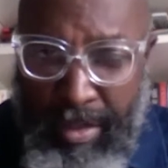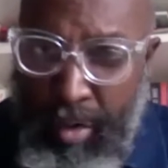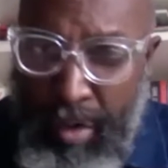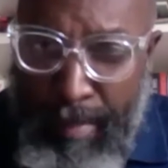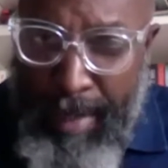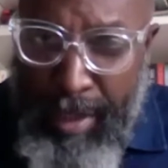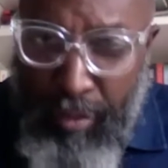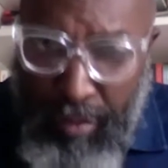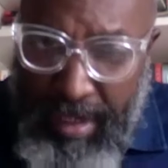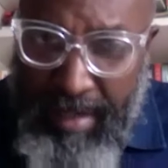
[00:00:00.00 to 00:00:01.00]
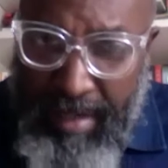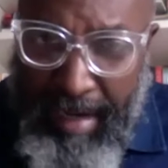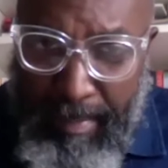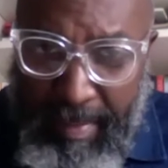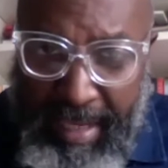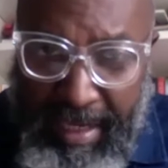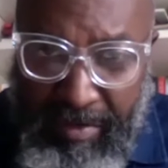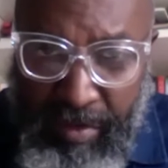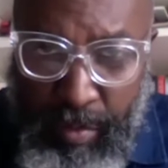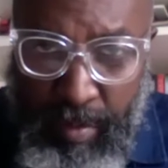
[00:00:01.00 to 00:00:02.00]
documentary type things,
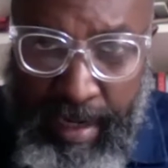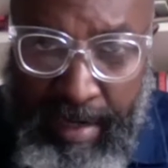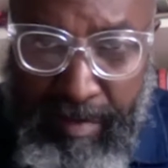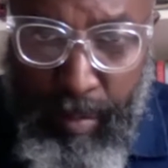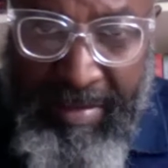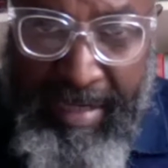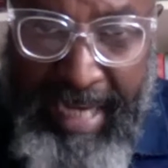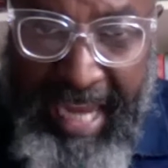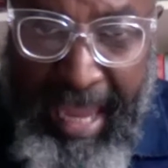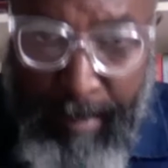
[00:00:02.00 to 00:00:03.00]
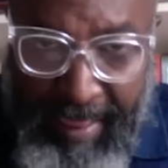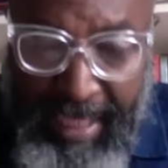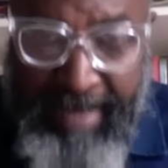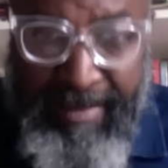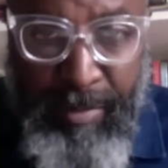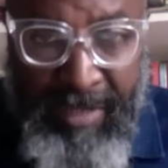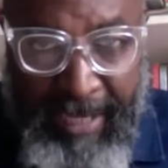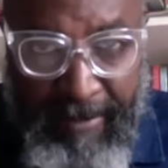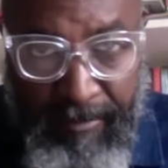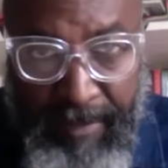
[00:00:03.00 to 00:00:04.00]
you know, and I still wanted to get the empathy, I still wanted to
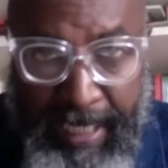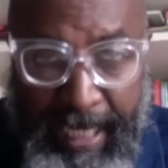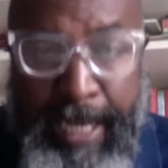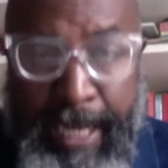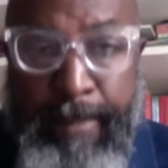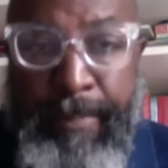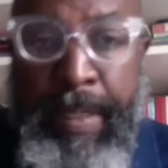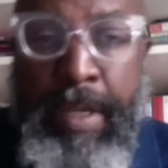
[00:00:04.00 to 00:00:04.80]
get the feeling in it,